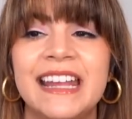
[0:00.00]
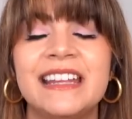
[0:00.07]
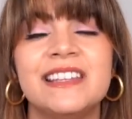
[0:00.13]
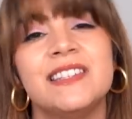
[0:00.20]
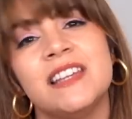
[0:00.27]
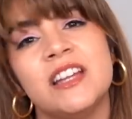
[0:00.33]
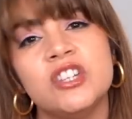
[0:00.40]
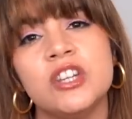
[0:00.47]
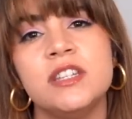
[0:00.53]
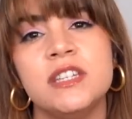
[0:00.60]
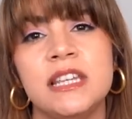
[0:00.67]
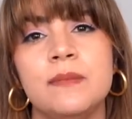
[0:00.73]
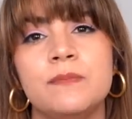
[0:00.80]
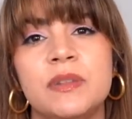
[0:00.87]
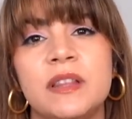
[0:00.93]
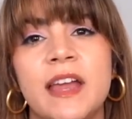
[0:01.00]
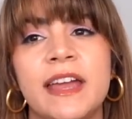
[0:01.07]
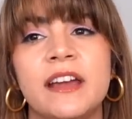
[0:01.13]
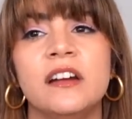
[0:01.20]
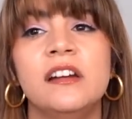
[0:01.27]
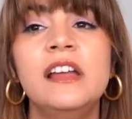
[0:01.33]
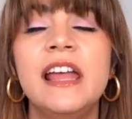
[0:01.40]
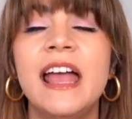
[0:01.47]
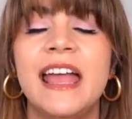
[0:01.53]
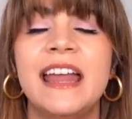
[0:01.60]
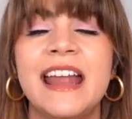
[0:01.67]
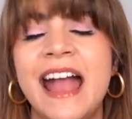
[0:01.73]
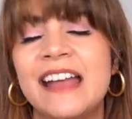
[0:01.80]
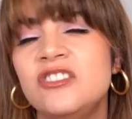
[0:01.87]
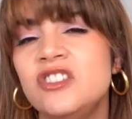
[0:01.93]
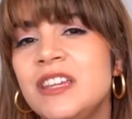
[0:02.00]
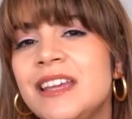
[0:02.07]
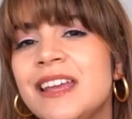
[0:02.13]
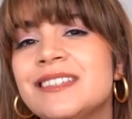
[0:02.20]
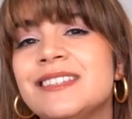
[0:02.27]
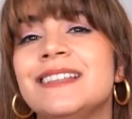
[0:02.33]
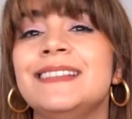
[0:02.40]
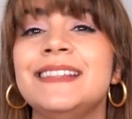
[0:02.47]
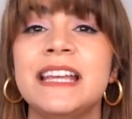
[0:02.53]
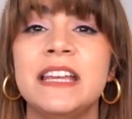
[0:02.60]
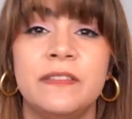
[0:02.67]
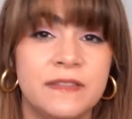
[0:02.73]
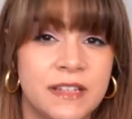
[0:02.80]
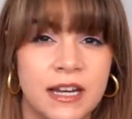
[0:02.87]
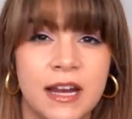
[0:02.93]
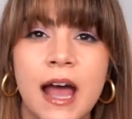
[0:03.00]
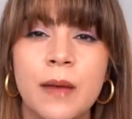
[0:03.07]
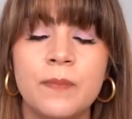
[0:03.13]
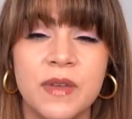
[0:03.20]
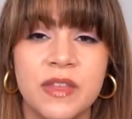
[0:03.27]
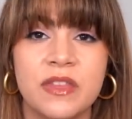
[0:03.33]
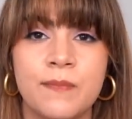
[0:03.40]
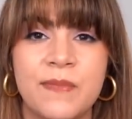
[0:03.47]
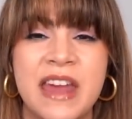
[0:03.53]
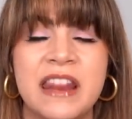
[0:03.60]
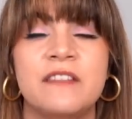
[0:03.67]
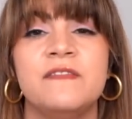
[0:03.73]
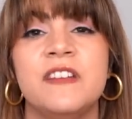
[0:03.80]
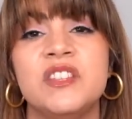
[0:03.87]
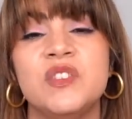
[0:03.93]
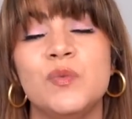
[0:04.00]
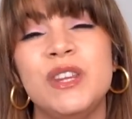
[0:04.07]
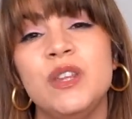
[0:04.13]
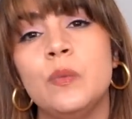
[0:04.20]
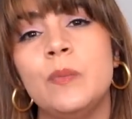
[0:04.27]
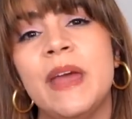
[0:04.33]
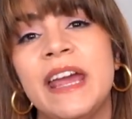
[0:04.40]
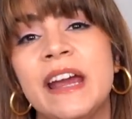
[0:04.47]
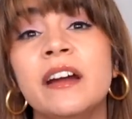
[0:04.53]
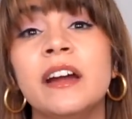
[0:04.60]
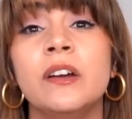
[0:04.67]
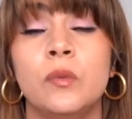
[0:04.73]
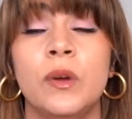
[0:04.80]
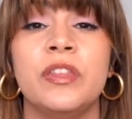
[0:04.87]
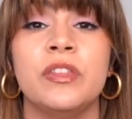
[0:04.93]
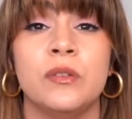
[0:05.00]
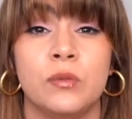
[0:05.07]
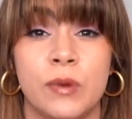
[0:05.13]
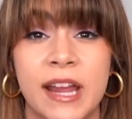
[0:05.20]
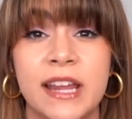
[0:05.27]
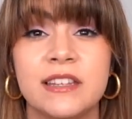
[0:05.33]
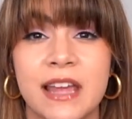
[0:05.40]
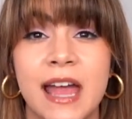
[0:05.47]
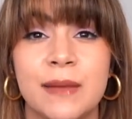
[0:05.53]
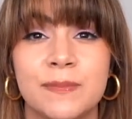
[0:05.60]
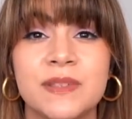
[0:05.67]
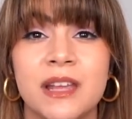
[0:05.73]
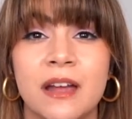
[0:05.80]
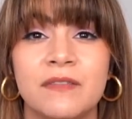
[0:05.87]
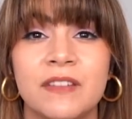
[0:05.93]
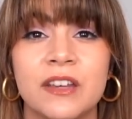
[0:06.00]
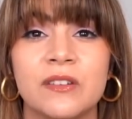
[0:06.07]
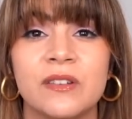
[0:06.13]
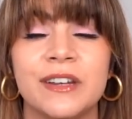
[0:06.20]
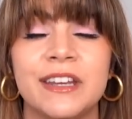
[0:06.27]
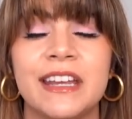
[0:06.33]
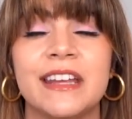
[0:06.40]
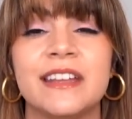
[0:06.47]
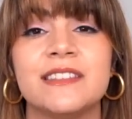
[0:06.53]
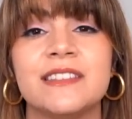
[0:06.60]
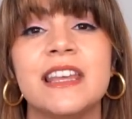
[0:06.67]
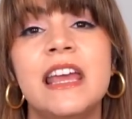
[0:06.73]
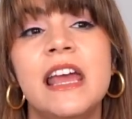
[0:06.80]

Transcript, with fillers: It is such a team player and it actually gets lifted up in the benefits when you pair it with the right types of ingredients.